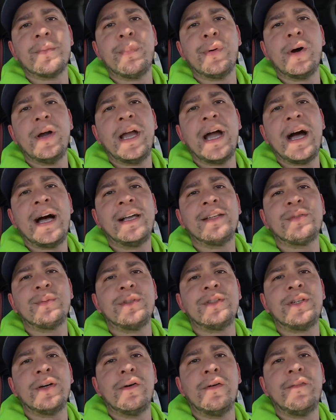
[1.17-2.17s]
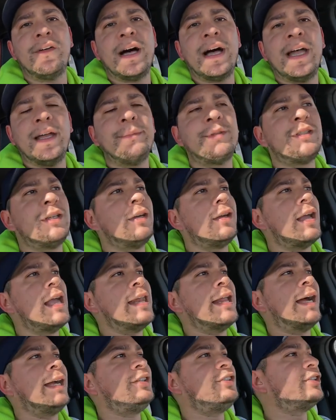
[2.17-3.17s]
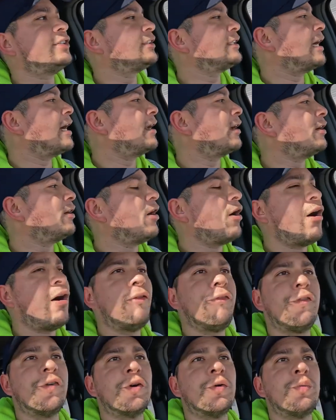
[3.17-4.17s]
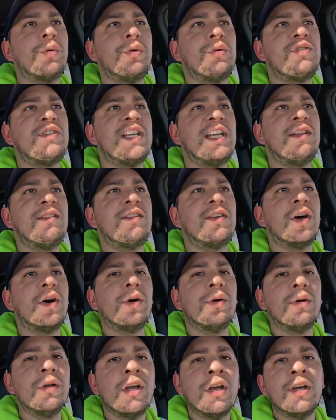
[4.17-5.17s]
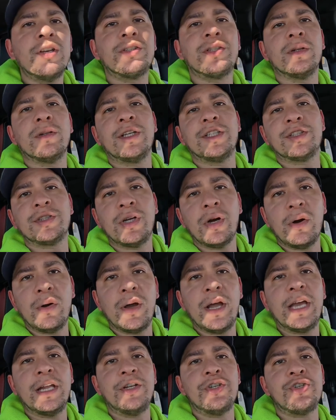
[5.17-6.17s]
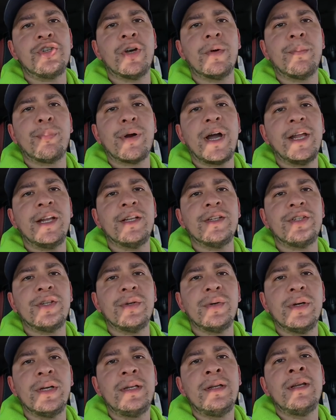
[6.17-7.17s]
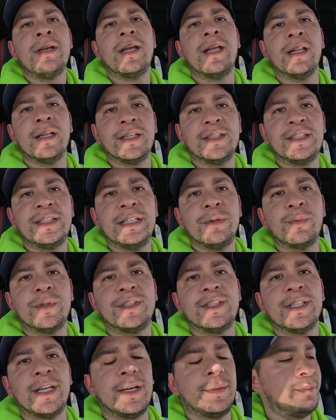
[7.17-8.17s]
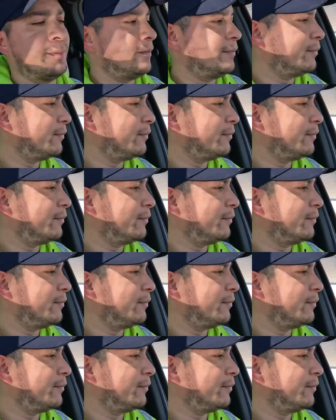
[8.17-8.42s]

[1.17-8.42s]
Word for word: your boy Oz with Tow Vibes and I just got a call for a routine tow so let's go ahead and jump right into it and let's see what's up.